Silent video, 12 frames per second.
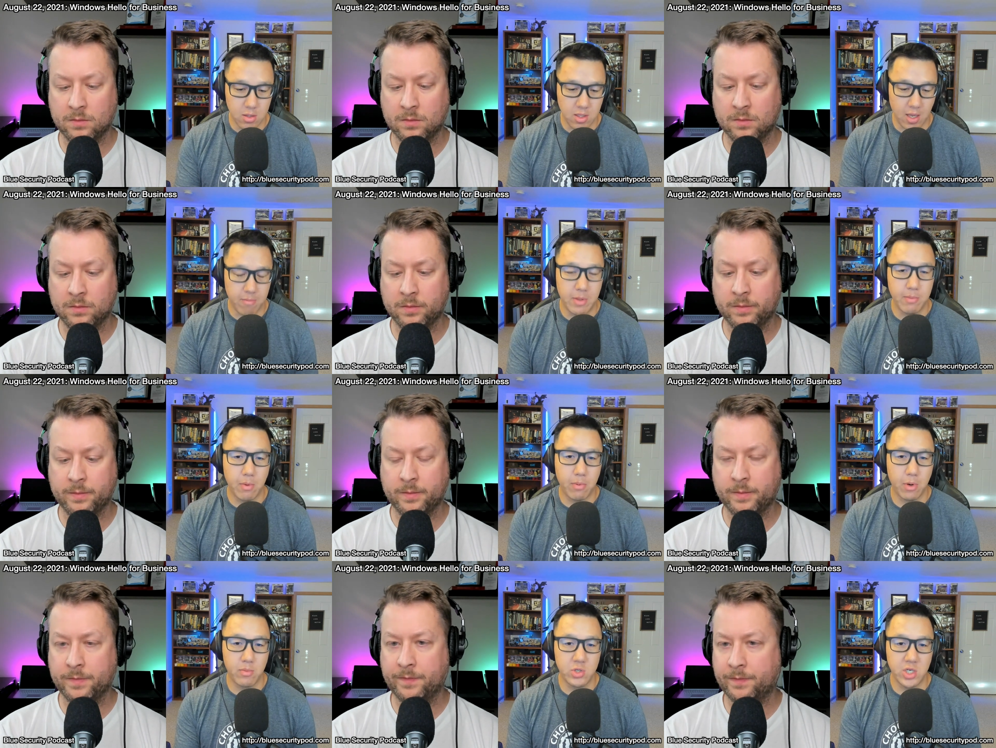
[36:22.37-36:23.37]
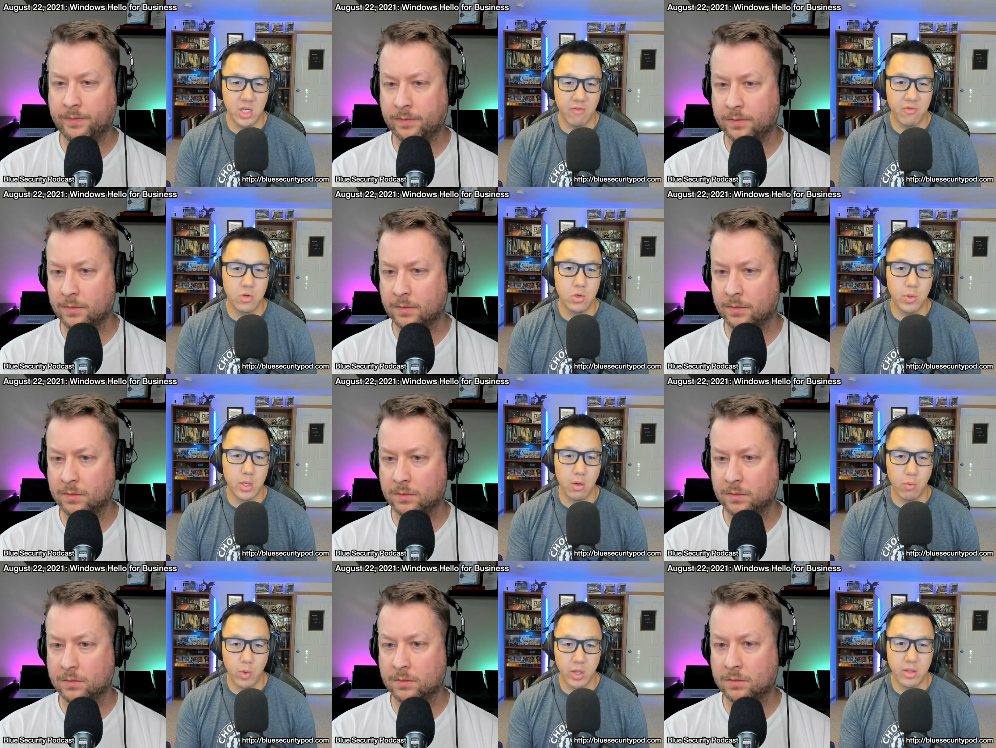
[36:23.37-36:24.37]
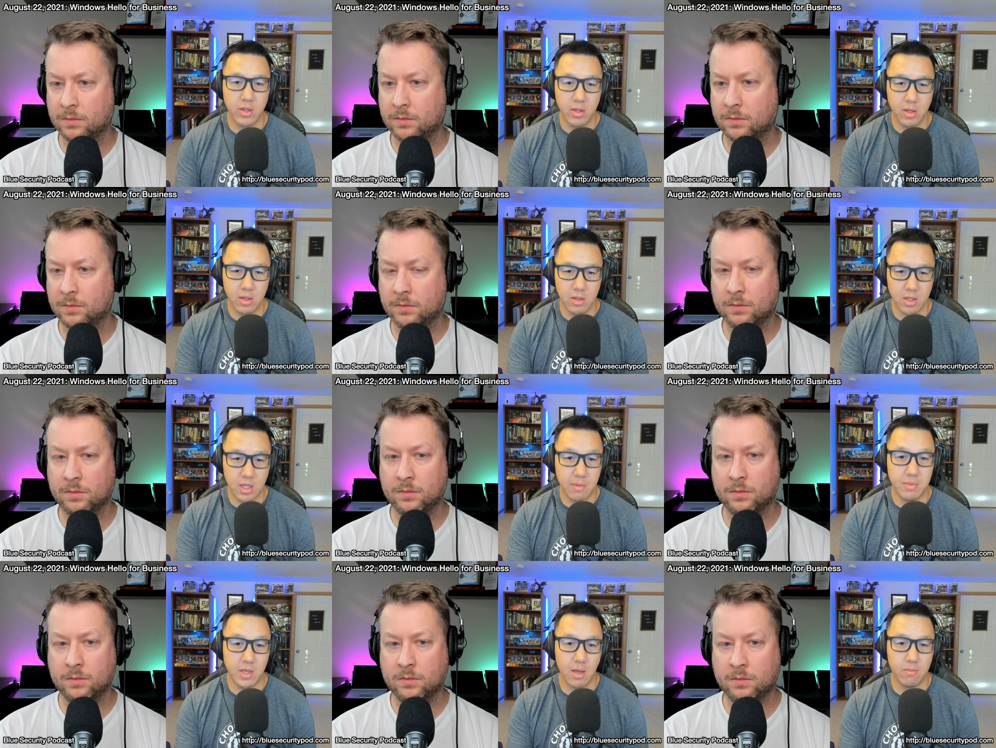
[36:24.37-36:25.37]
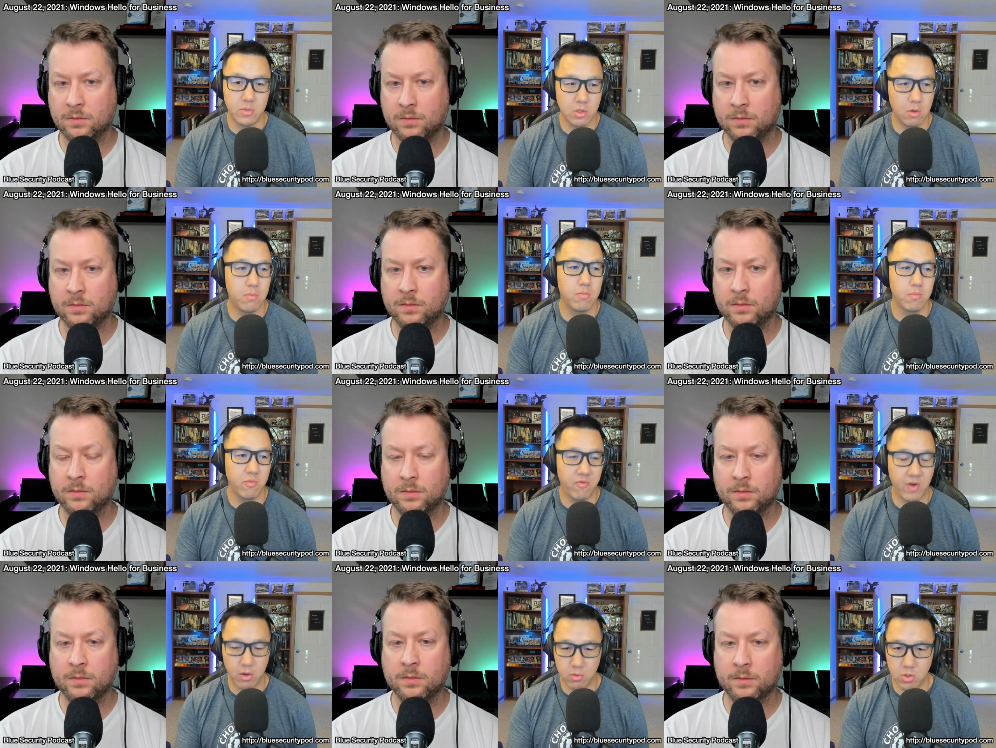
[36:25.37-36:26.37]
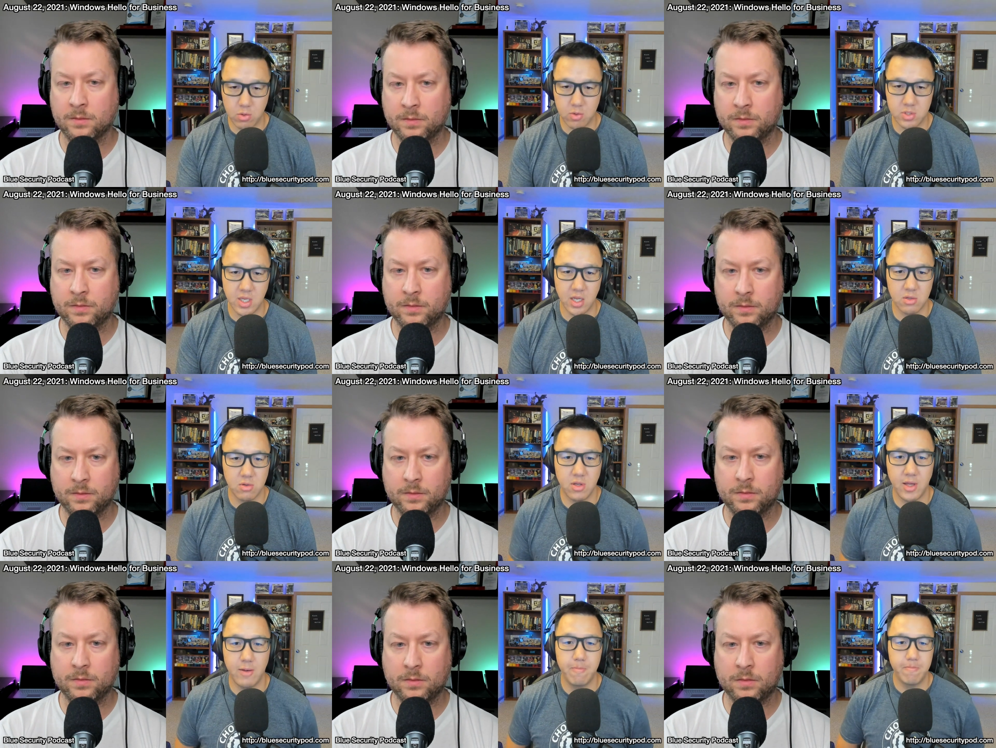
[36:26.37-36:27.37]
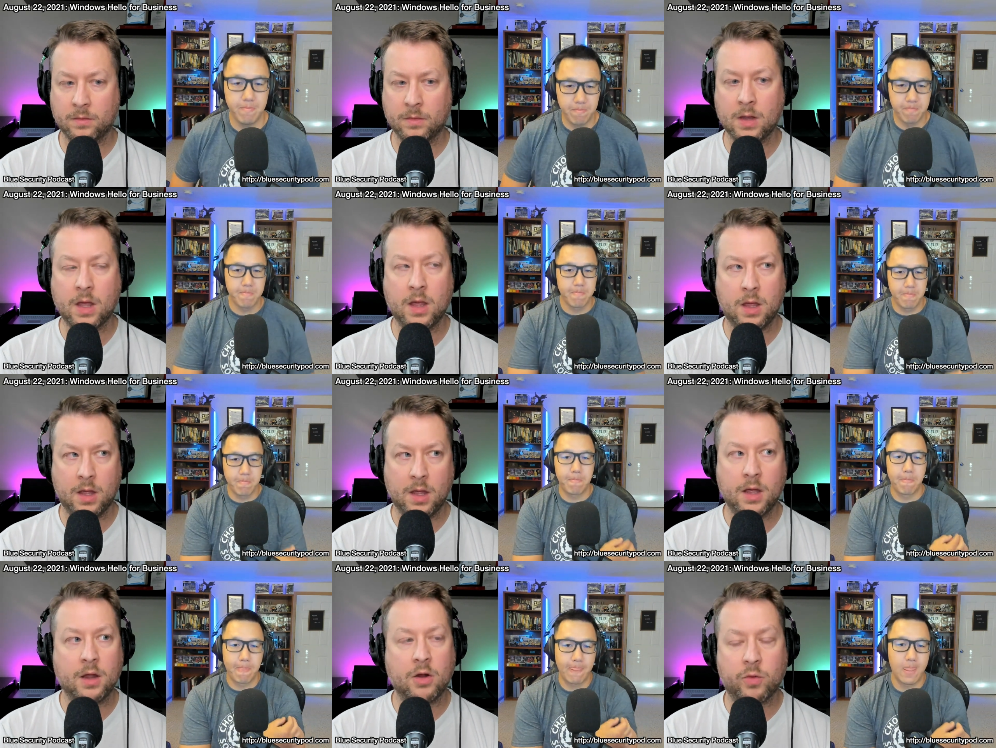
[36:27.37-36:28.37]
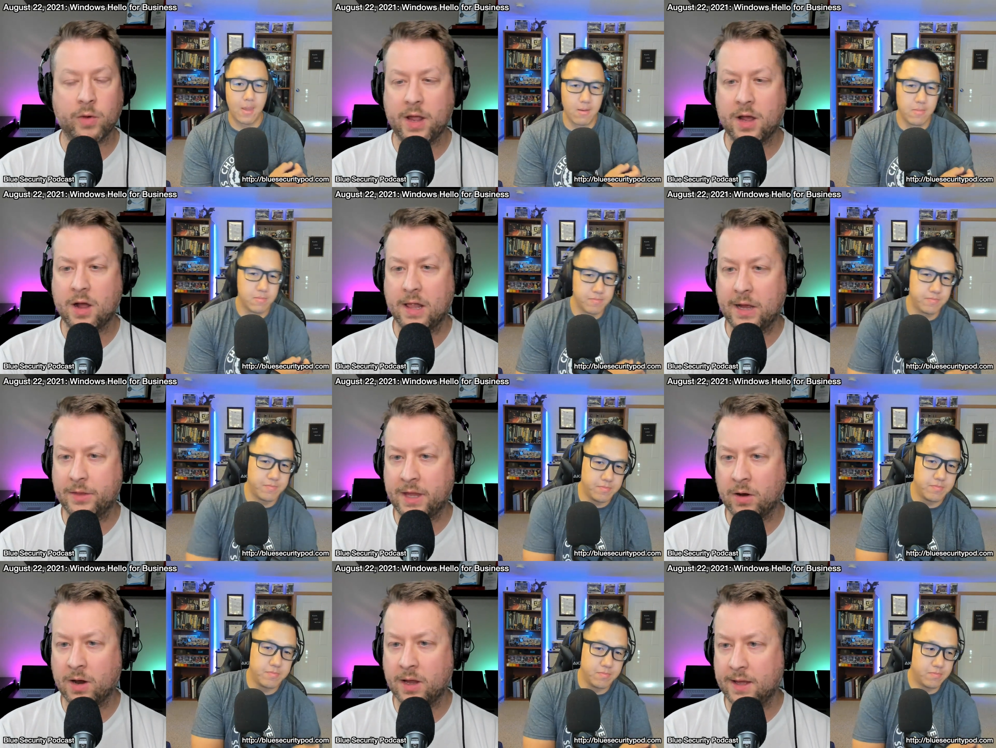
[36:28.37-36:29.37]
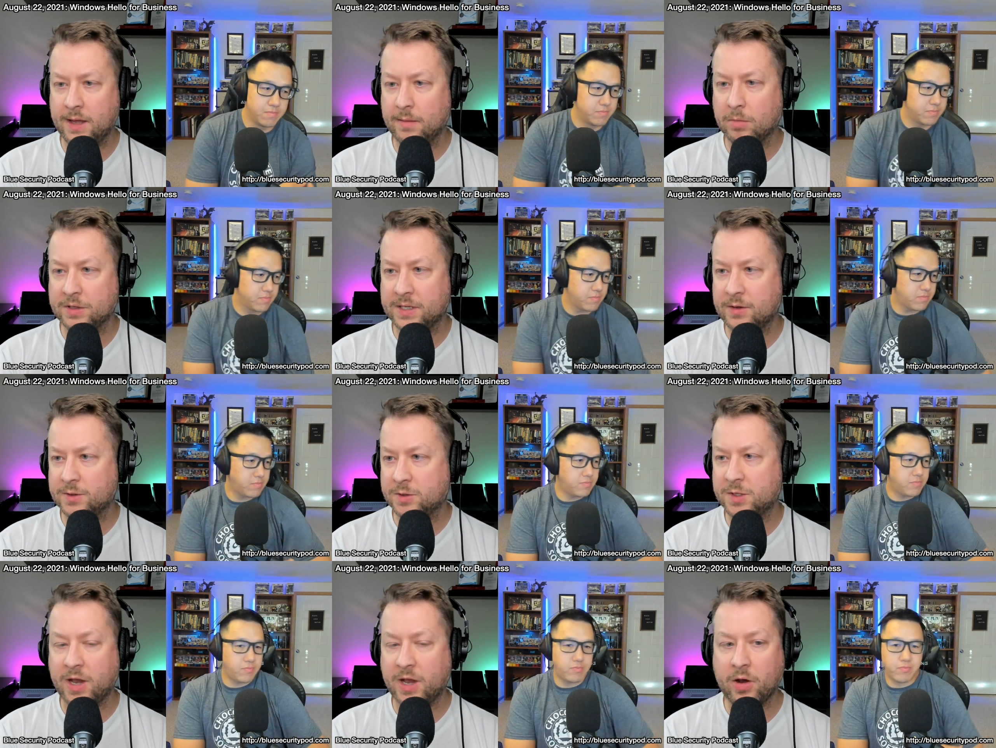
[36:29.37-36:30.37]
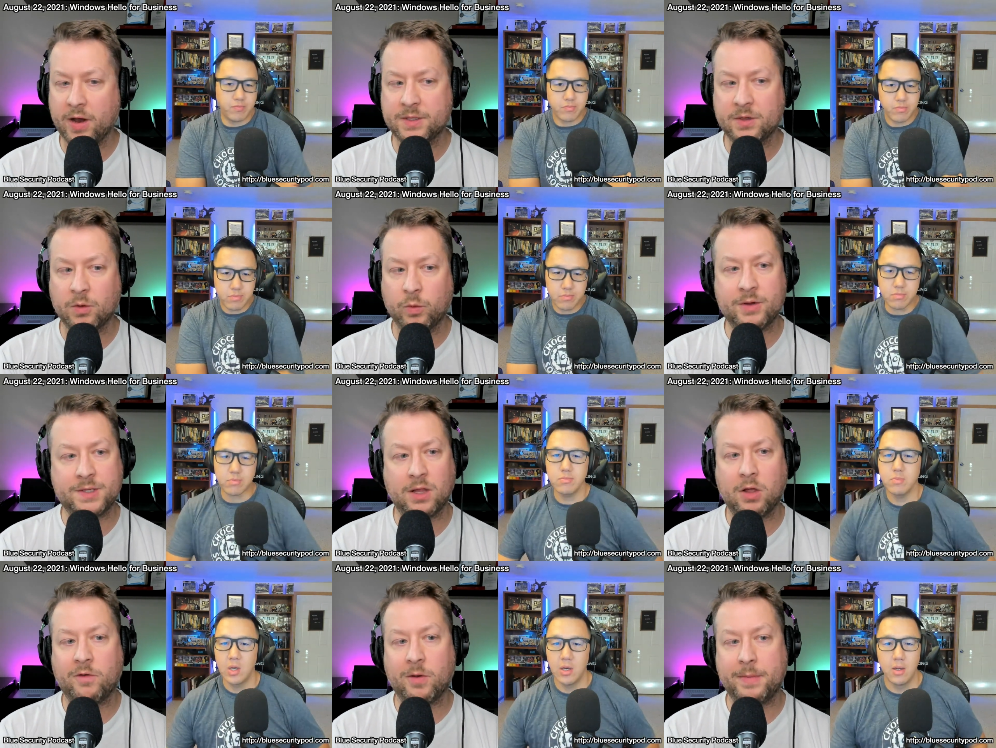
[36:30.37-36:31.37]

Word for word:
Speaker 1: 10 people per machine if you're doing it with the TPM. So FIDO2 is the answer to that.
Speaker 2: Great call out there on the multi user scenario. So, Windows Hello for